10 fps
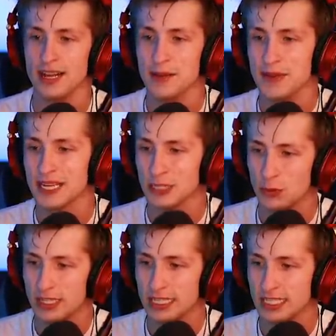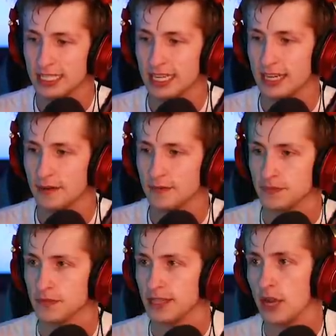Because we need to get,
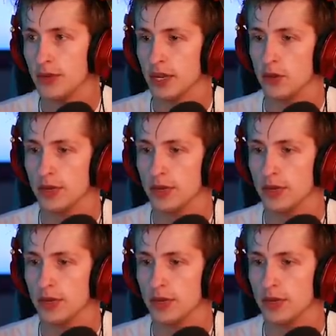there we go.